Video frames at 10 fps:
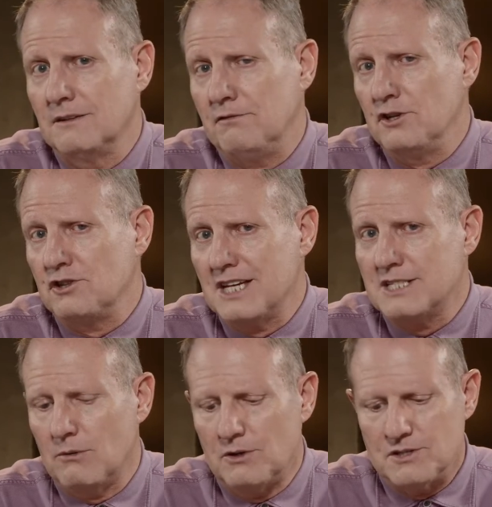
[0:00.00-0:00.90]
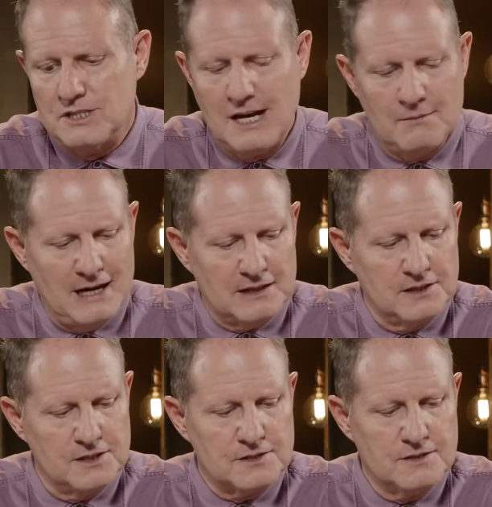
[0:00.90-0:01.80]
few things I want to say about
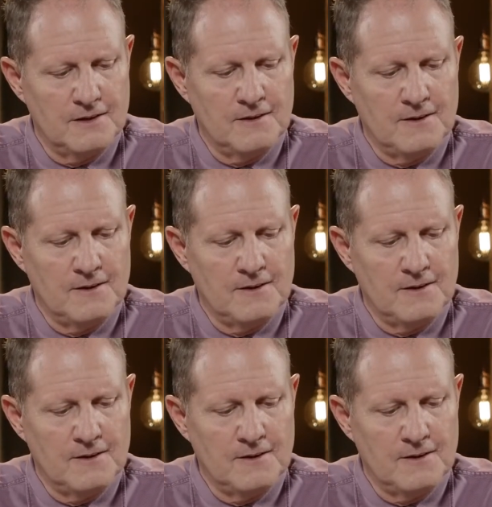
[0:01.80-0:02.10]
this.